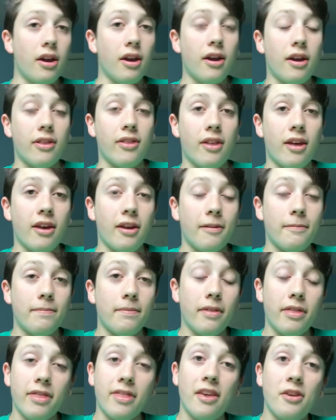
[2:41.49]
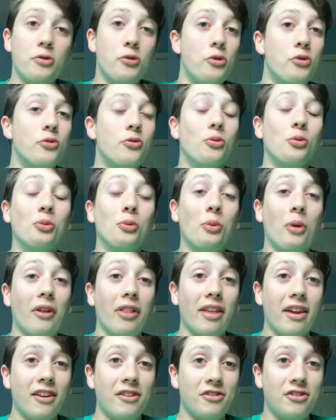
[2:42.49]
And then this was
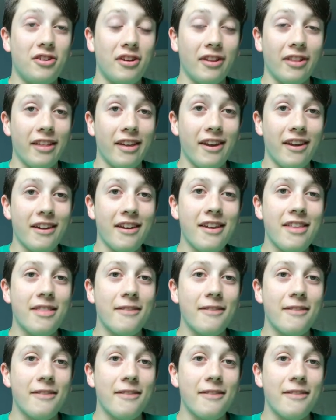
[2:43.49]
really chilling.